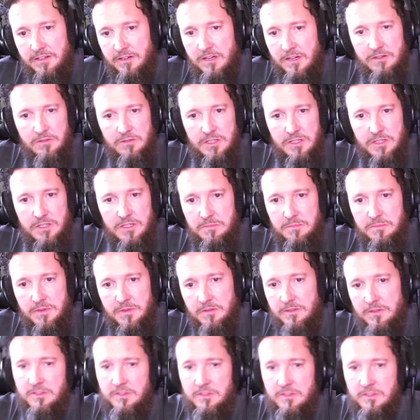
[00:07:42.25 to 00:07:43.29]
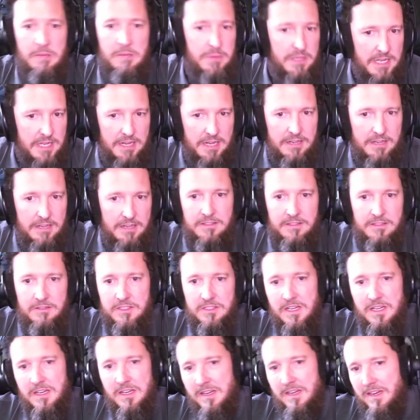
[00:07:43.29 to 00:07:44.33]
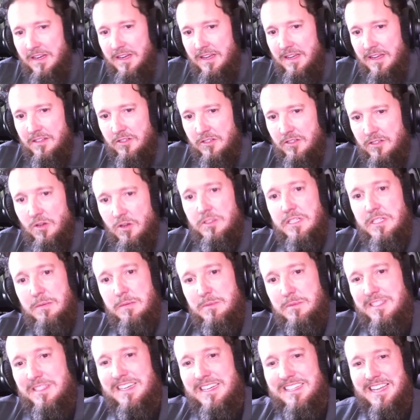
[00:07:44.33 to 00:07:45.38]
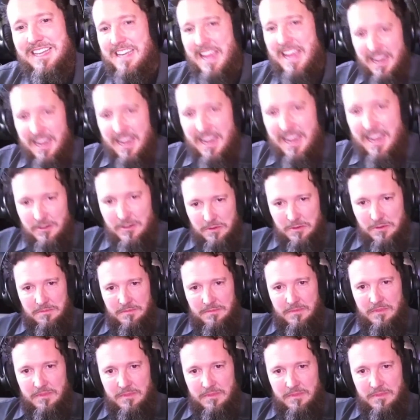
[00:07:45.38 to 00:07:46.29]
They're not going to, there's HIPAA data, there's all types of things they can't do,